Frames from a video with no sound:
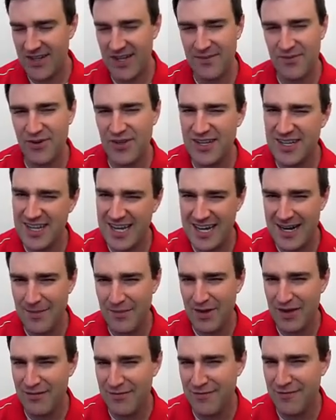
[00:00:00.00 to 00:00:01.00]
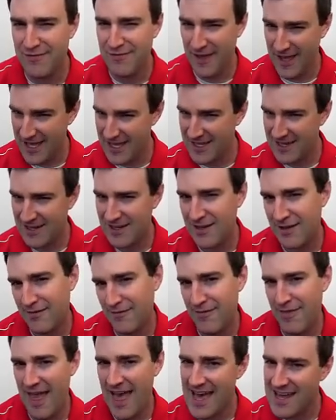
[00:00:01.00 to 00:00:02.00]
I'm really not a big fan
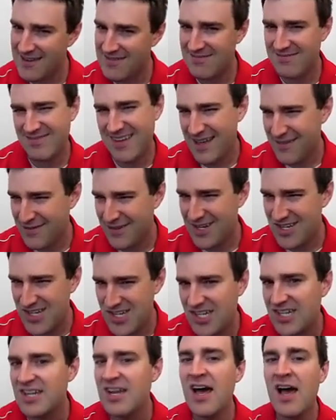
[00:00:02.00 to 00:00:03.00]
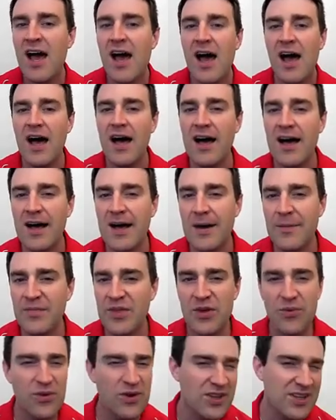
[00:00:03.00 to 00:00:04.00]
of that definition. Um,
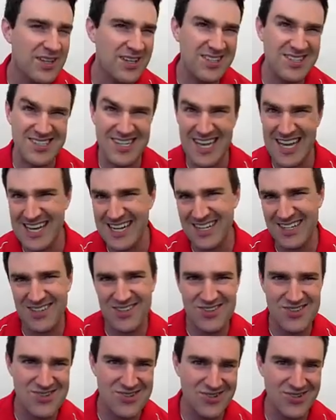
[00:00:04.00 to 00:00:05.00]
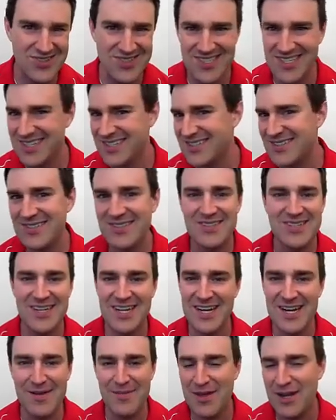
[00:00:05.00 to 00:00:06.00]
it really is not a control center in
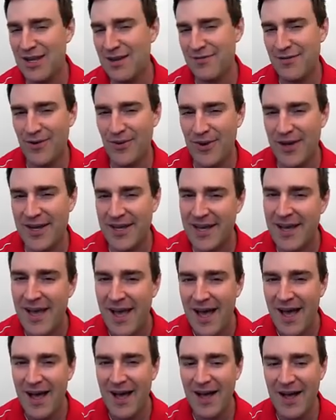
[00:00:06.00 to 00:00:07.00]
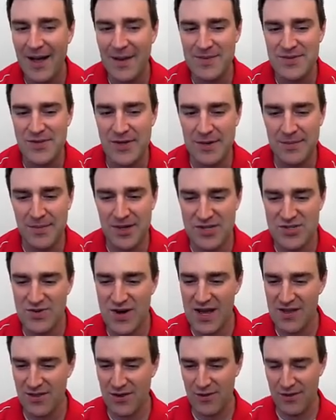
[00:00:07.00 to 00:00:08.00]
any meaningful way. Um, so I'd much
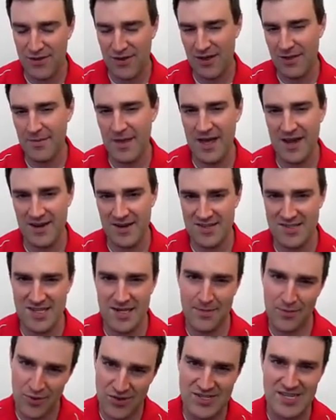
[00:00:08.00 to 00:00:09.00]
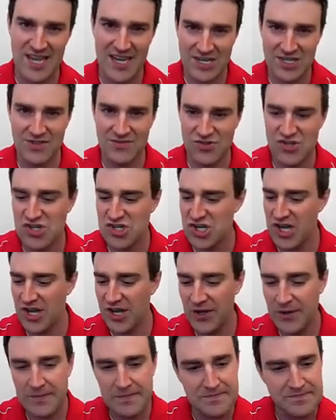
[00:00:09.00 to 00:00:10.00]
rather you think about it as a protective
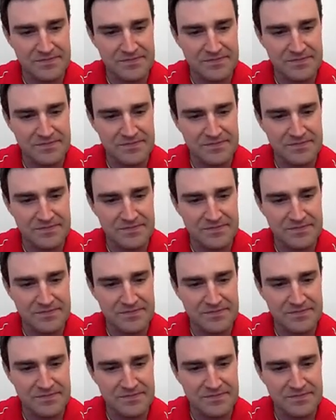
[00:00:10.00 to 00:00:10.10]
shell.